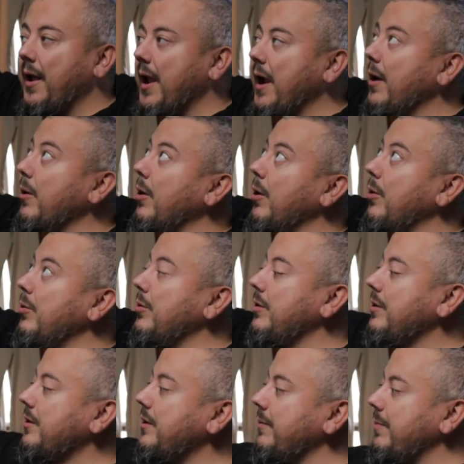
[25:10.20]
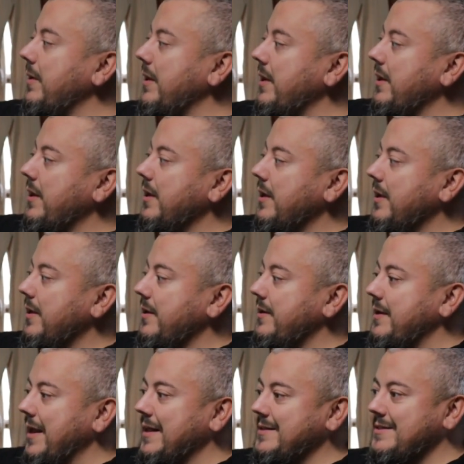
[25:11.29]
arrow to be
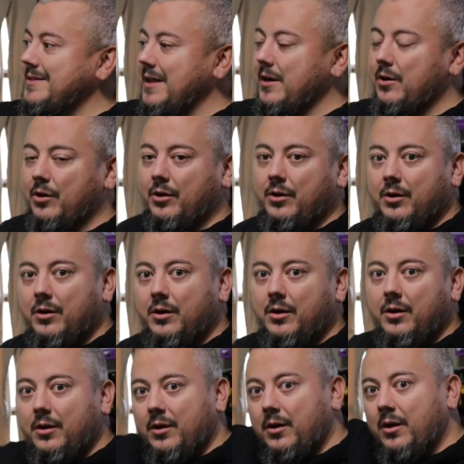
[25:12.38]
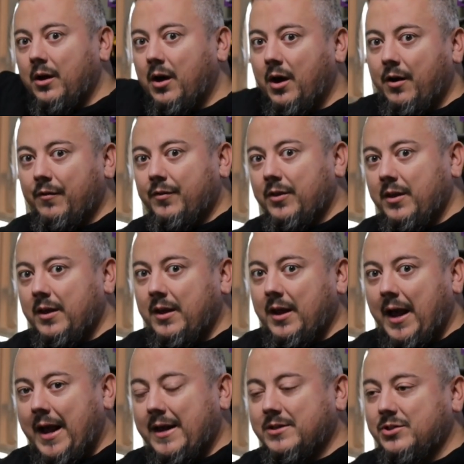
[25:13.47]
dead center of the
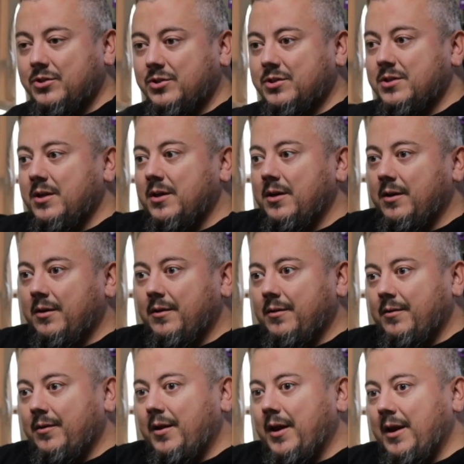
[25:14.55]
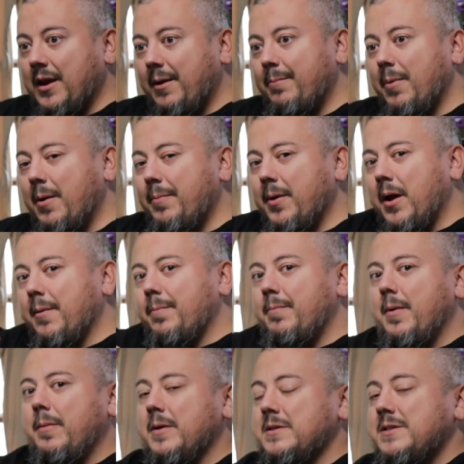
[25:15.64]
axles, and I bump it up
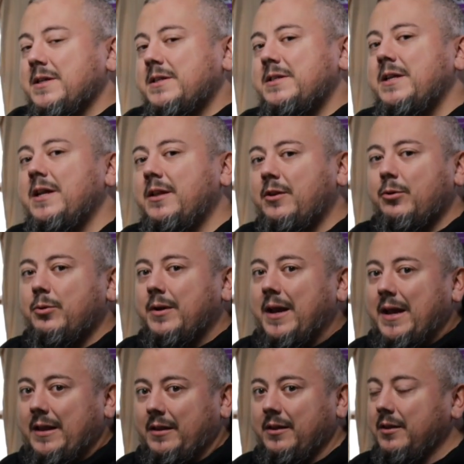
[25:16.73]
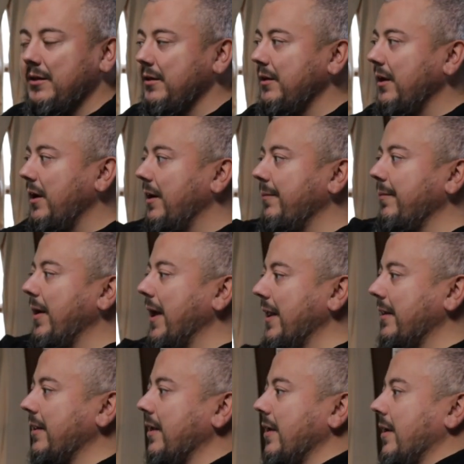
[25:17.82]
maybe a 16th to an 1/8
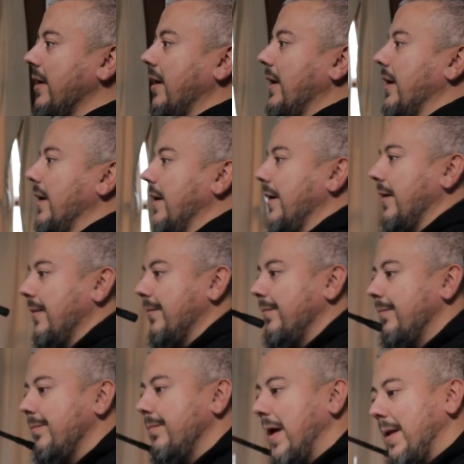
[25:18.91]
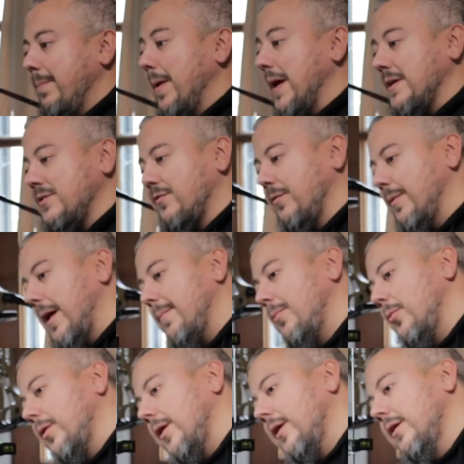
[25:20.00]
at best from that
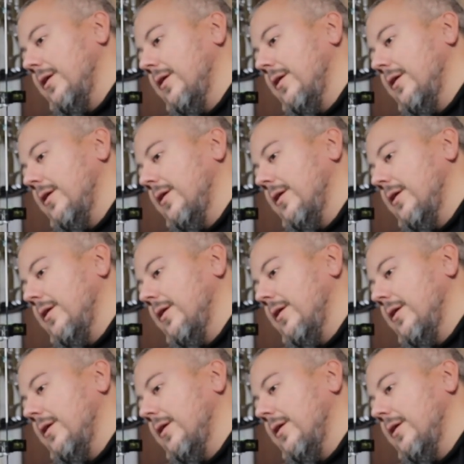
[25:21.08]
point.